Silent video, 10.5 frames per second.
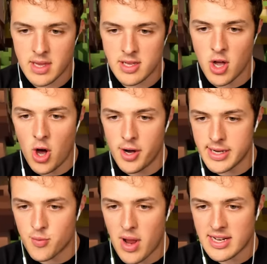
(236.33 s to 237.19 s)
Yawn
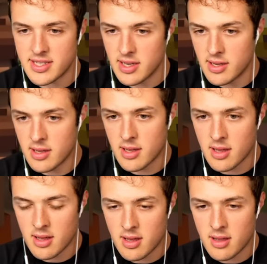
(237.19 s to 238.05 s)
and Rexy.
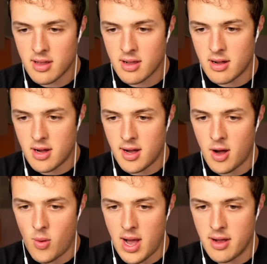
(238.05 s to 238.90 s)

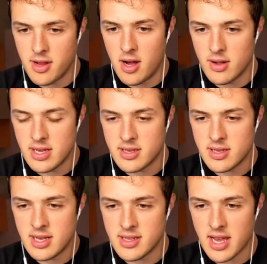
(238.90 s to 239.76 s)
Oh, wow, no. He's,
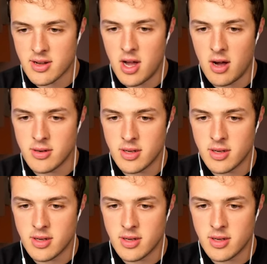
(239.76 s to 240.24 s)
he's like, no,